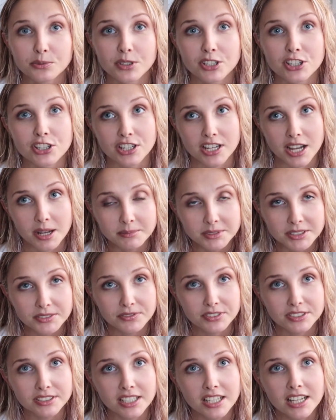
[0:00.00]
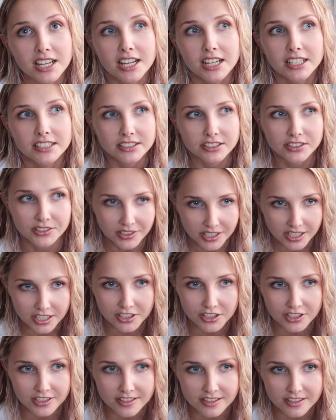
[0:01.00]
which comes for the
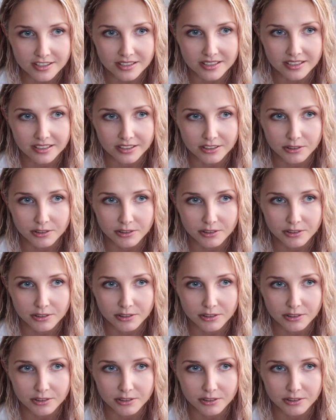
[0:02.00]
situations